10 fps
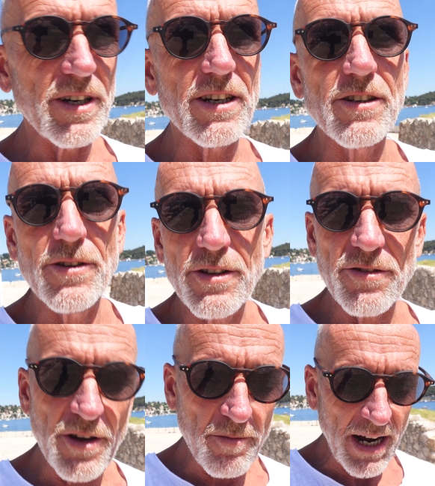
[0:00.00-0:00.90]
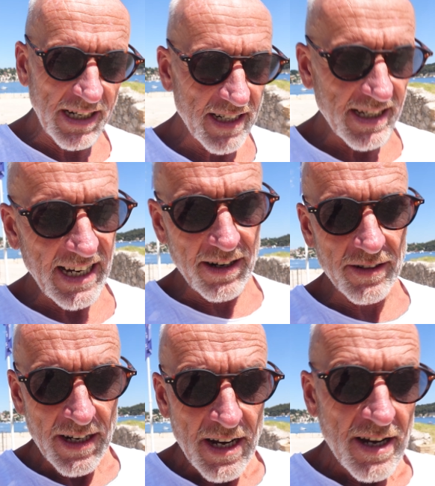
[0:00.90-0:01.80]
you can do it through your bank
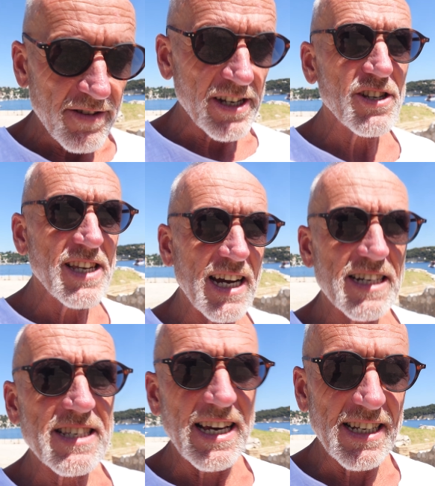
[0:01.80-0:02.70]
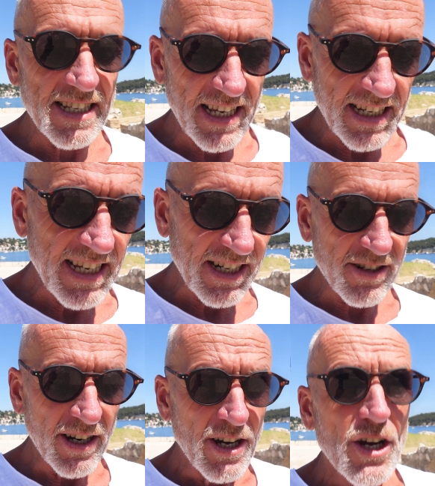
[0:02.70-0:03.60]
account, French tax status, etc.